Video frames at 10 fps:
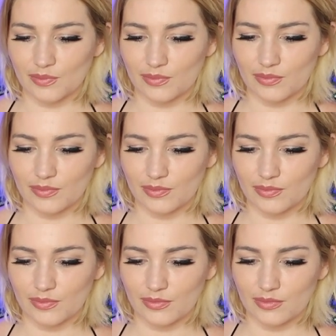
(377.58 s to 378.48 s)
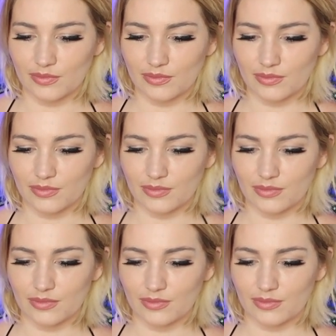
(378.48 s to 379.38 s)

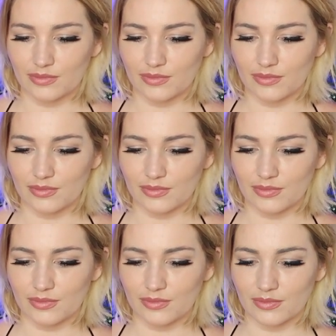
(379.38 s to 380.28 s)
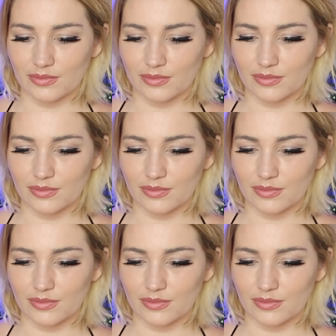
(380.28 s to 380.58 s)
The person shown says nothing.